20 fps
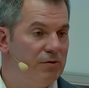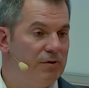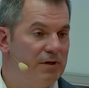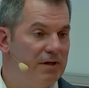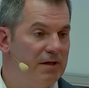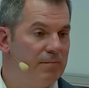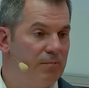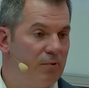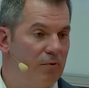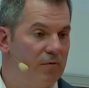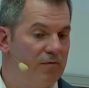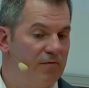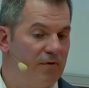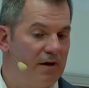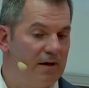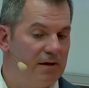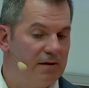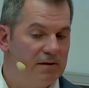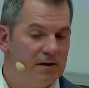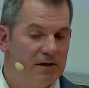unique
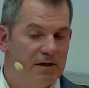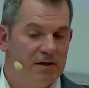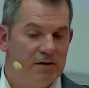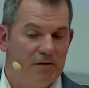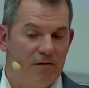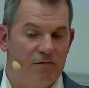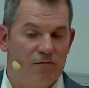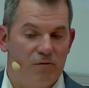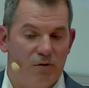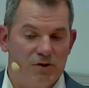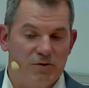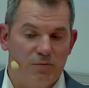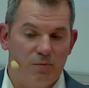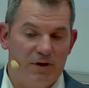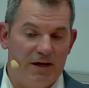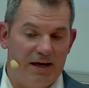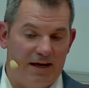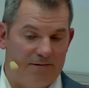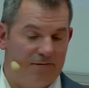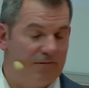profile. Of course,
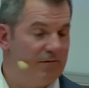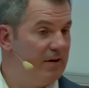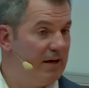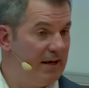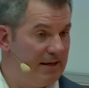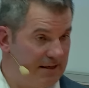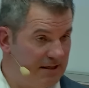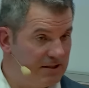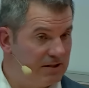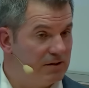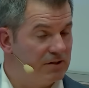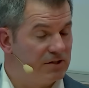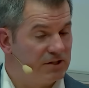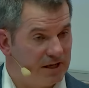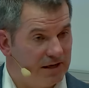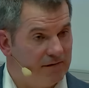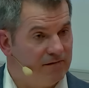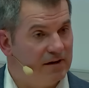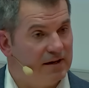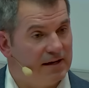we have additional
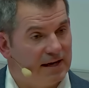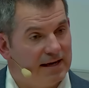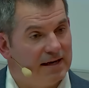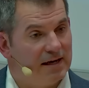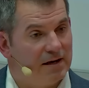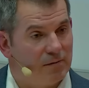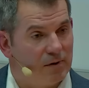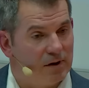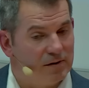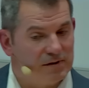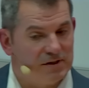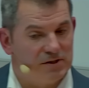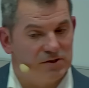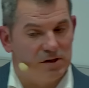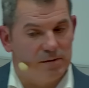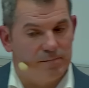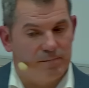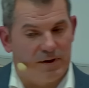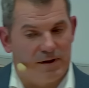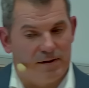safety data around these
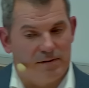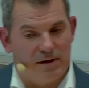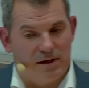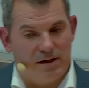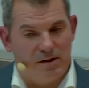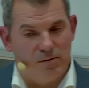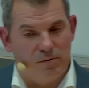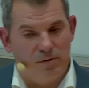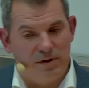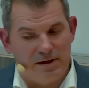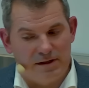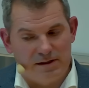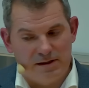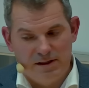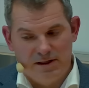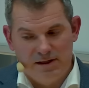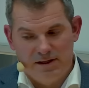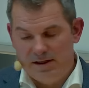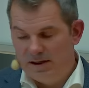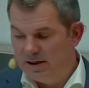compounds, and
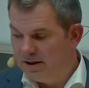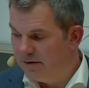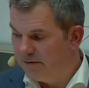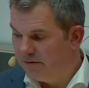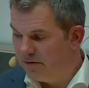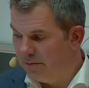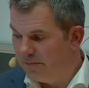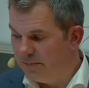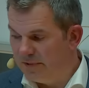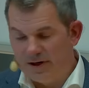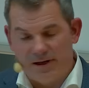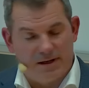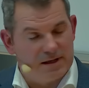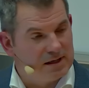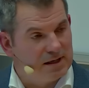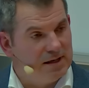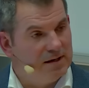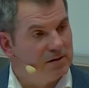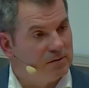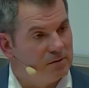looking from
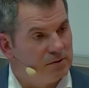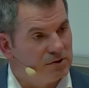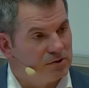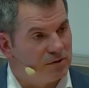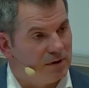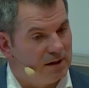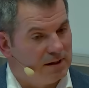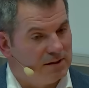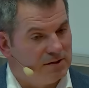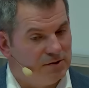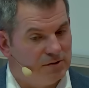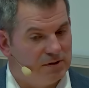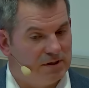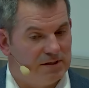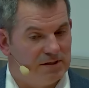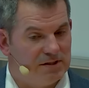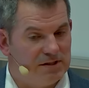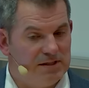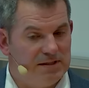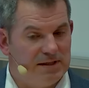the clinical trials, you
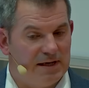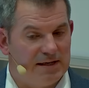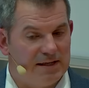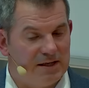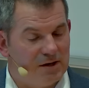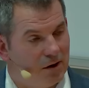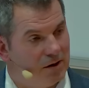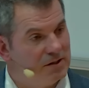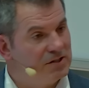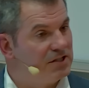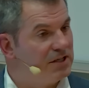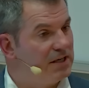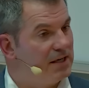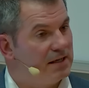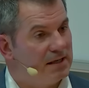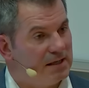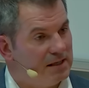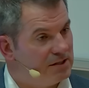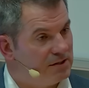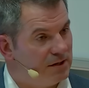can see that the
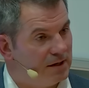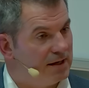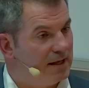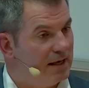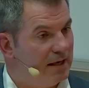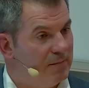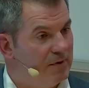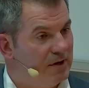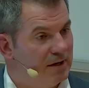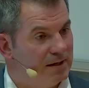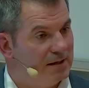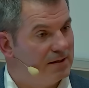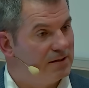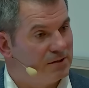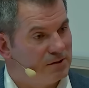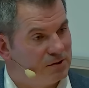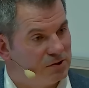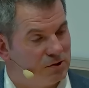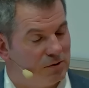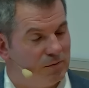onset is not
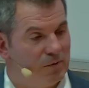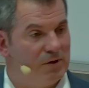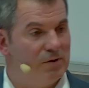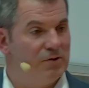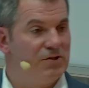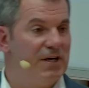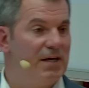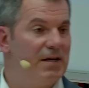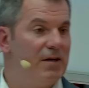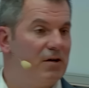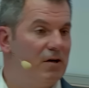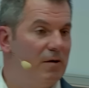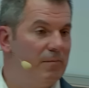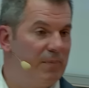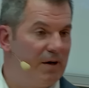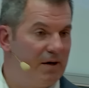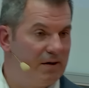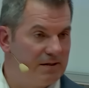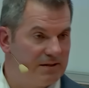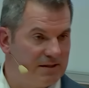imminent. So when you take the
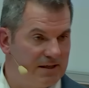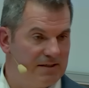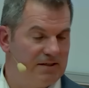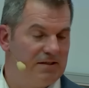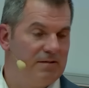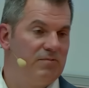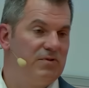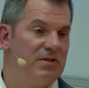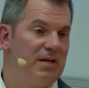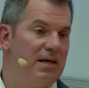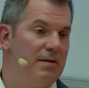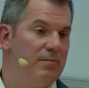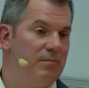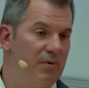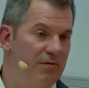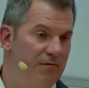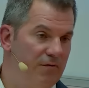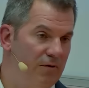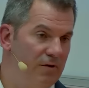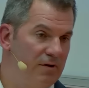compound, it takes some time
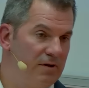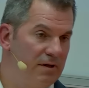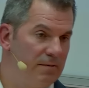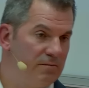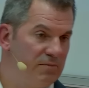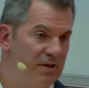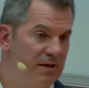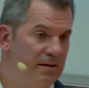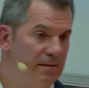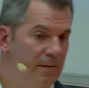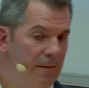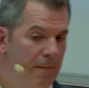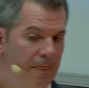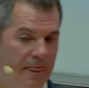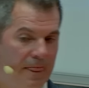before it comes in,